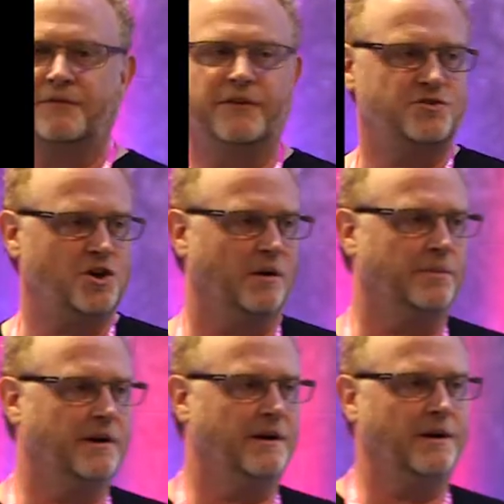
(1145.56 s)
for this
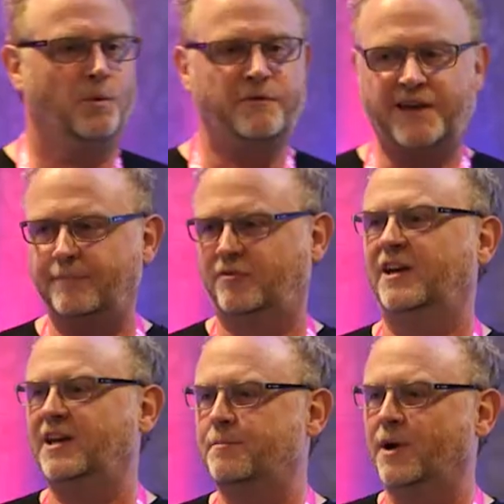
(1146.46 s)
job. We've kept
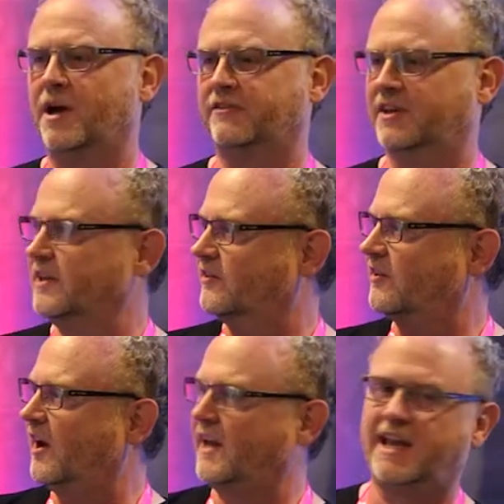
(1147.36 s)
it in your basket,
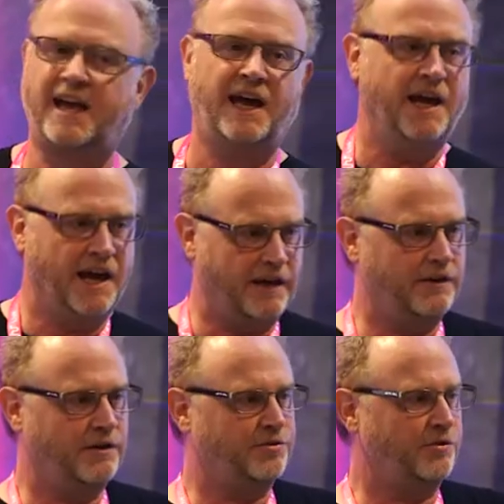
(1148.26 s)
just click here. And
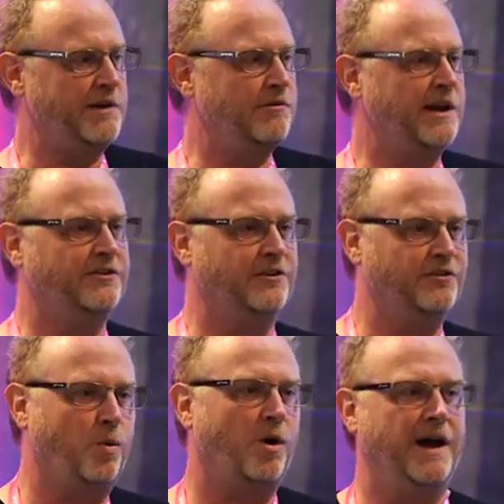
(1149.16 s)
there are three
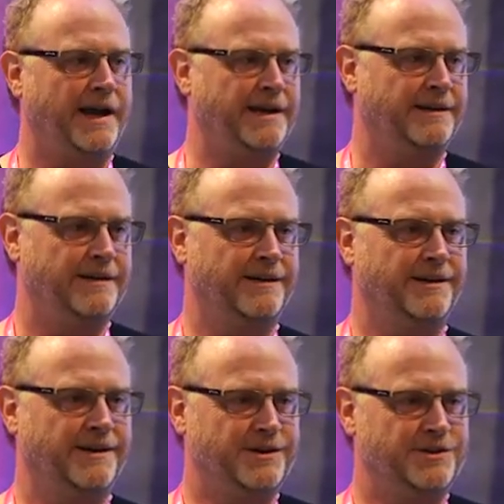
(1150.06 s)
reasons why
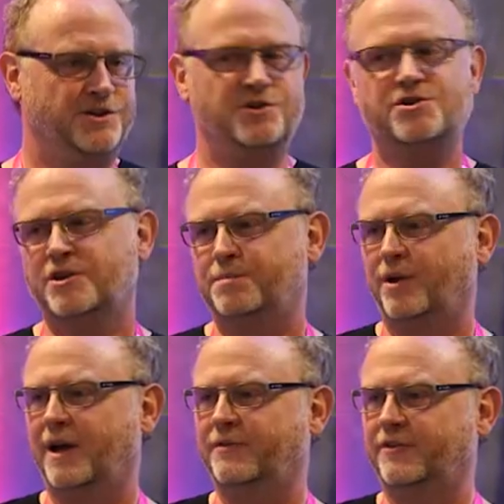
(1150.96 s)
you should
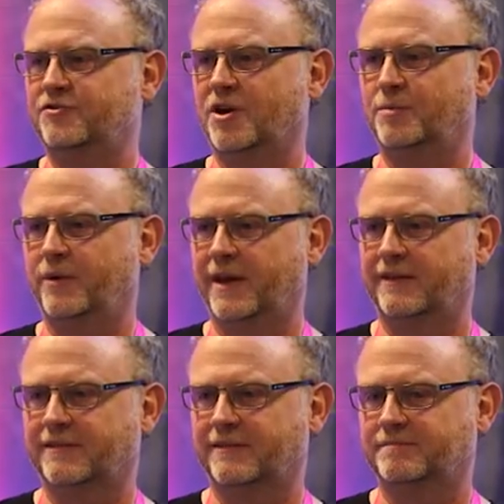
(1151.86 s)
apply for this job with
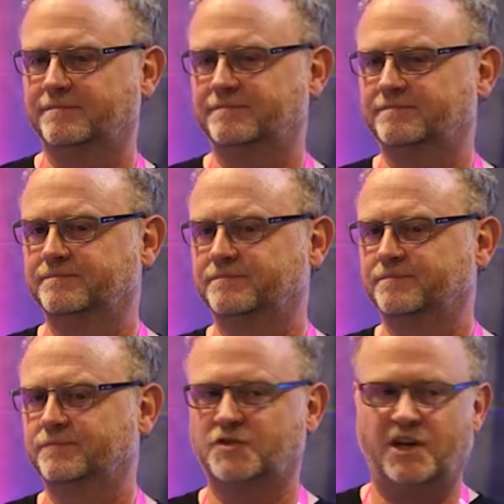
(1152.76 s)
us.
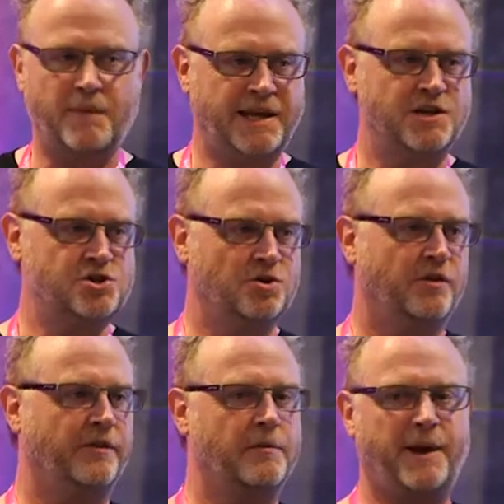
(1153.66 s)
So making sure
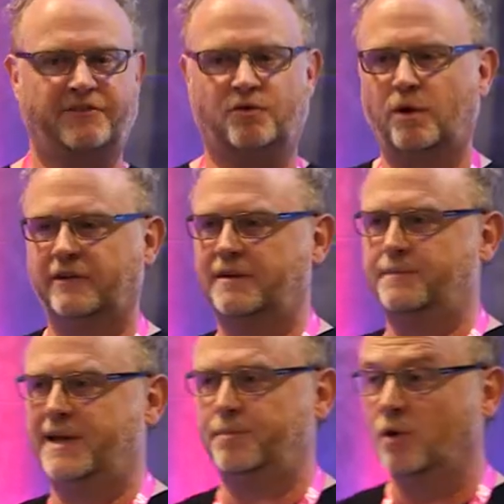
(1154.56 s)
that the best quality
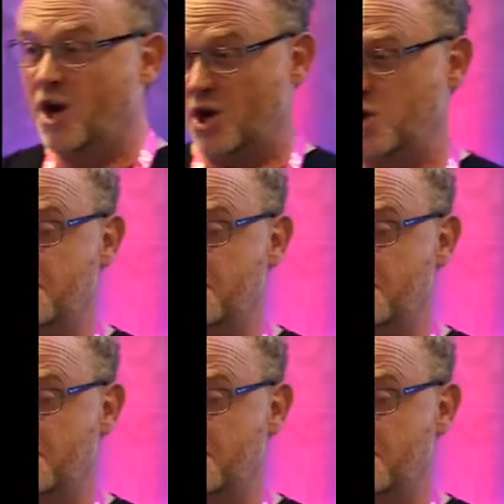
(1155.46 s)
people, who